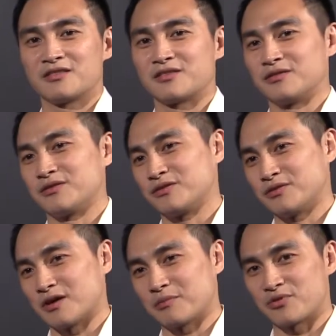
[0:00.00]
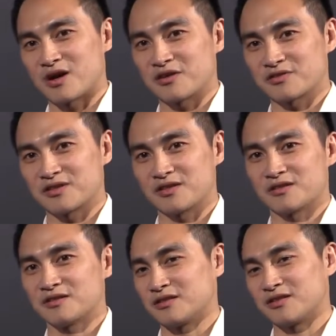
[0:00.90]
to do the
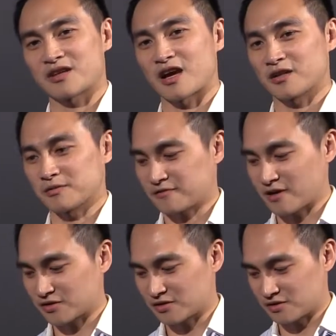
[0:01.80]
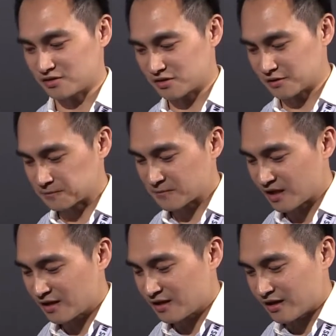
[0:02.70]
browsing, these kind of functions.
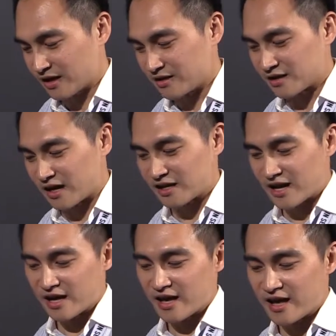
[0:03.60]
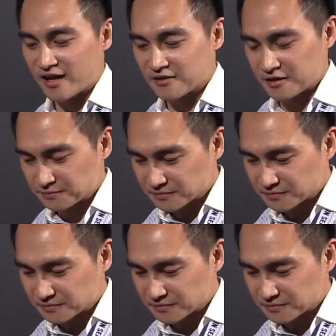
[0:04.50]
And on the other hand,